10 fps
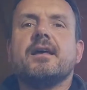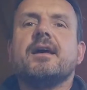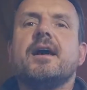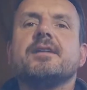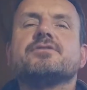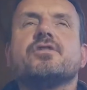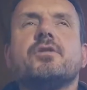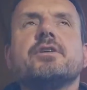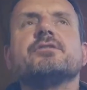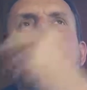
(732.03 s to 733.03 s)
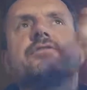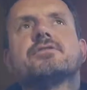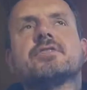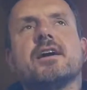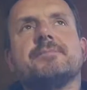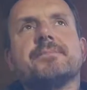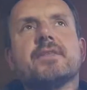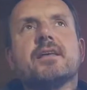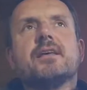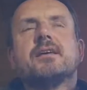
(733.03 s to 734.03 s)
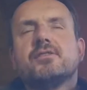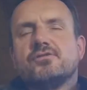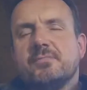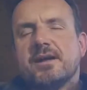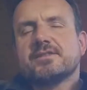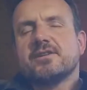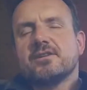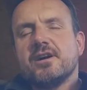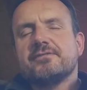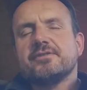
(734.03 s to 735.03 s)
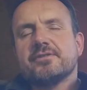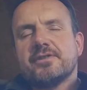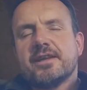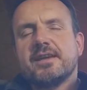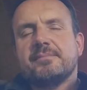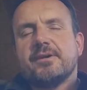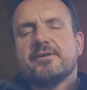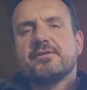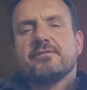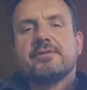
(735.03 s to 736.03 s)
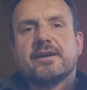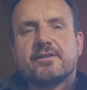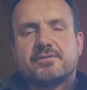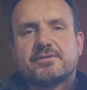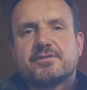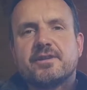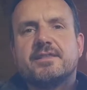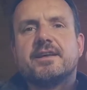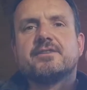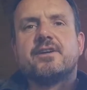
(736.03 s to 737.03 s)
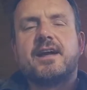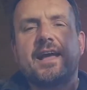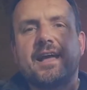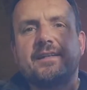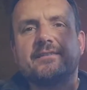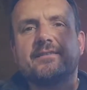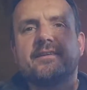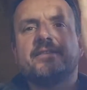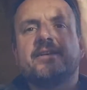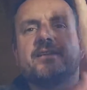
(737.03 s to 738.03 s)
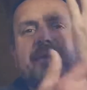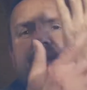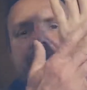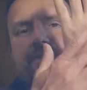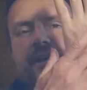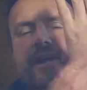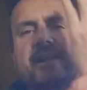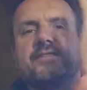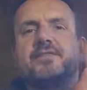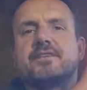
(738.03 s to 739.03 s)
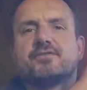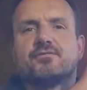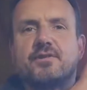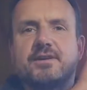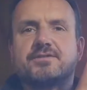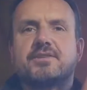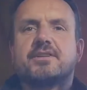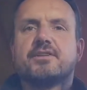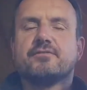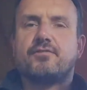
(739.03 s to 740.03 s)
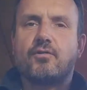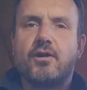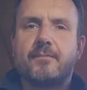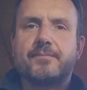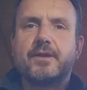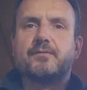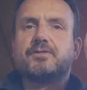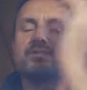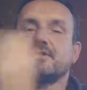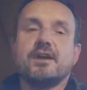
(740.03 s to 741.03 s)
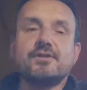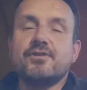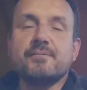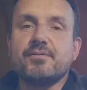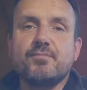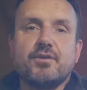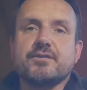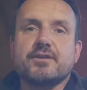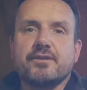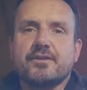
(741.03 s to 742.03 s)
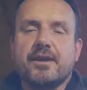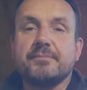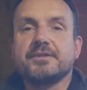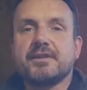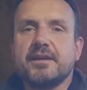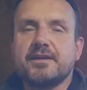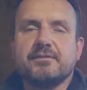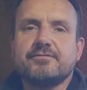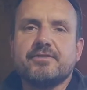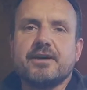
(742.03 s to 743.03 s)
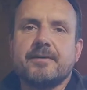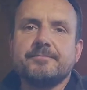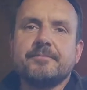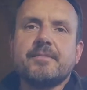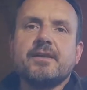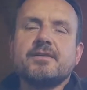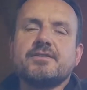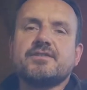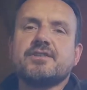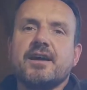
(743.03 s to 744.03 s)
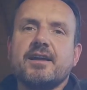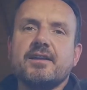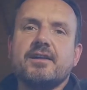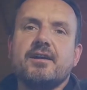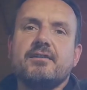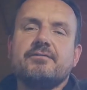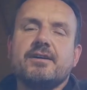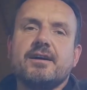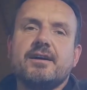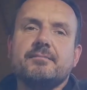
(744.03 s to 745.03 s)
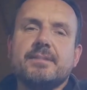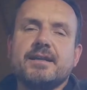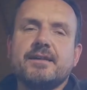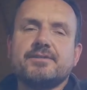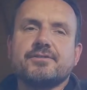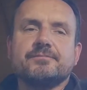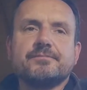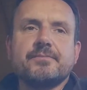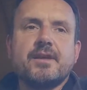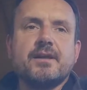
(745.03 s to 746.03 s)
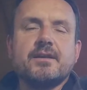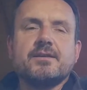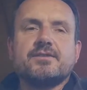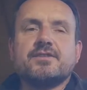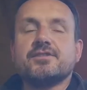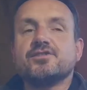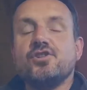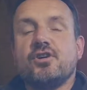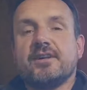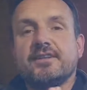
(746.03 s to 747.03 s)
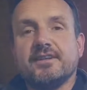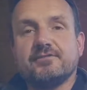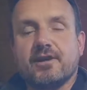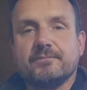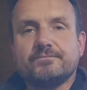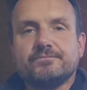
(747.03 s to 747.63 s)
And so what you do is you might start off and you're thinking about your fingers, and then your hand, and then the back of your hand, and then your wrist, and then your forearm. Which is, I promote this all the time. This kind of style of meditation. So this is Yoga Nidra.